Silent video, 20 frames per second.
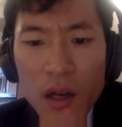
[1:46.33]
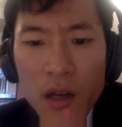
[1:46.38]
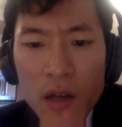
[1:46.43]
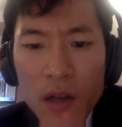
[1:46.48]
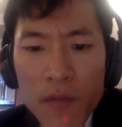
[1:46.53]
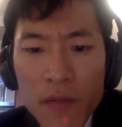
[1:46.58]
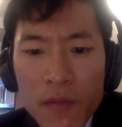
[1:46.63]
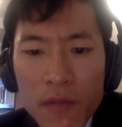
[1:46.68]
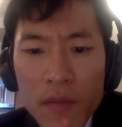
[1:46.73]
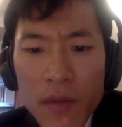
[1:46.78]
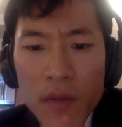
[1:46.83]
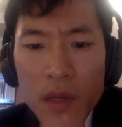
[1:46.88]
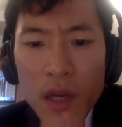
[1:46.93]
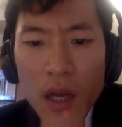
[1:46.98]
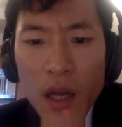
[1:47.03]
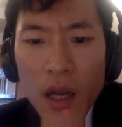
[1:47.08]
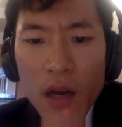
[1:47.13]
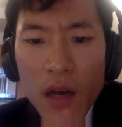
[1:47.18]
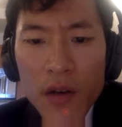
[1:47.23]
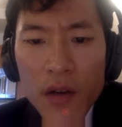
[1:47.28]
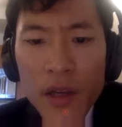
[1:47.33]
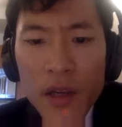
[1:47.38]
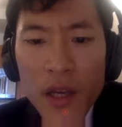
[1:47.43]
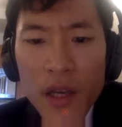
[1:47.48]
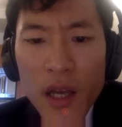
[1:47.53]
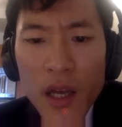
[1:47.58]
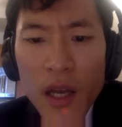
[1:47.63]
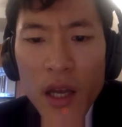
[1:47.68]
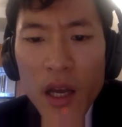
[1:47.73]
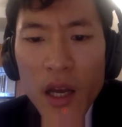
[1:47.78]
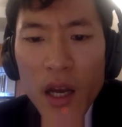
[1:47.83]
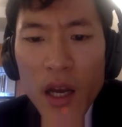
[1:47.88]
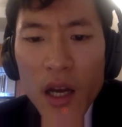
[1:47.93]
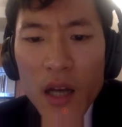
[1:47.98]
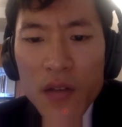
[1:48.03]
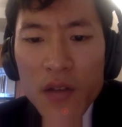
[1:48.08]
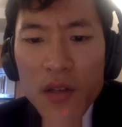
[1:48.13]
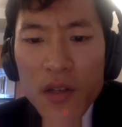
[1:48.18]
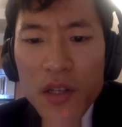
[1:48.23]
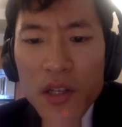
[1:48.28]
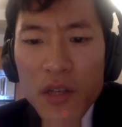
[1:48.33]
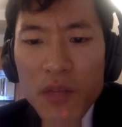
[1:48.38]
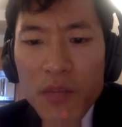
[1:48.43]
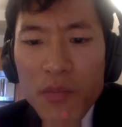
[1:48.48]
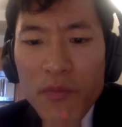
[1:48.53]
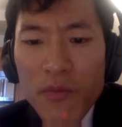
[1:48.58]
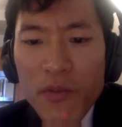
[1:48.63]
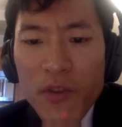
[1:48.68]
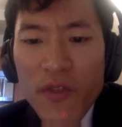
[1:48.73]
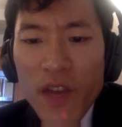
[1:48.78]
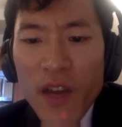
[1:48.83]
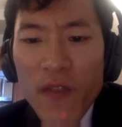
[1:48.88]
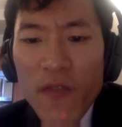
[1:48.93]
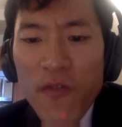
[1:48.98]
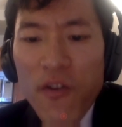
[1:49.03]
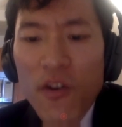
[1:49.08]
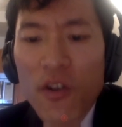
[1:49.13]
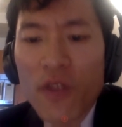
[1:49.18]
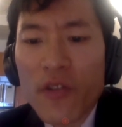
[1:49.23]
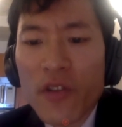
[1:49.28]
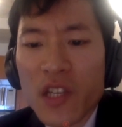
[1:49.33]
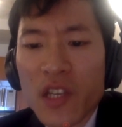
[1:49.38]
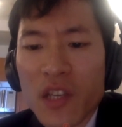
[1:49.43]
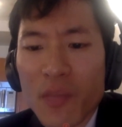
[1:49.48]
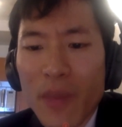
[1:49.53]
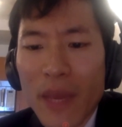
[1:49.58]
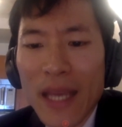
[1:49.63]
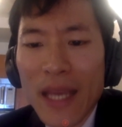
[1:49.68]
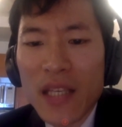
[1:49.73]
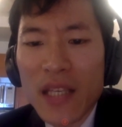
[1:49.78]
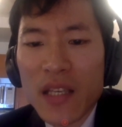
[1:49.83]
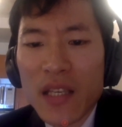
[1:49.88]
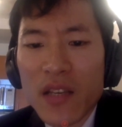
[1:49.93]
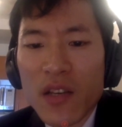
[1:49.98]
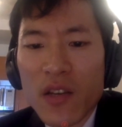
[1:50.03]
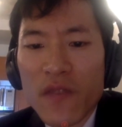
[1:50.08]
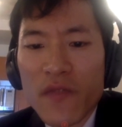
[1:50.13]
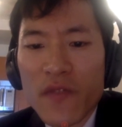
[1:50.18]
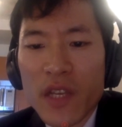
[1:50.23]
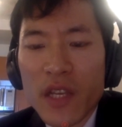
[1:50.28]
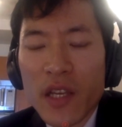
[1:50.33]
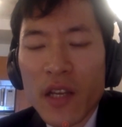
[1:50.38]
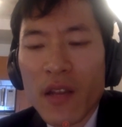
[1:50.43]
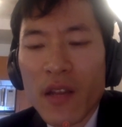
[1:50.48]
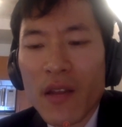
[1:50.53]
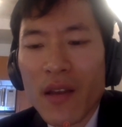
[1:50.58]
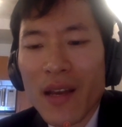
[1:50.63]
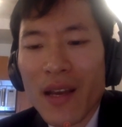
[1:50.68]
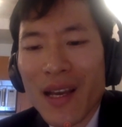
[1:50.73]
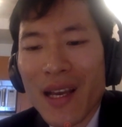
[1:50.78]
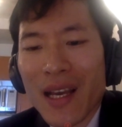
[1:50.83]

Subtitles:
Ari, does this prevent further spacing of teeth?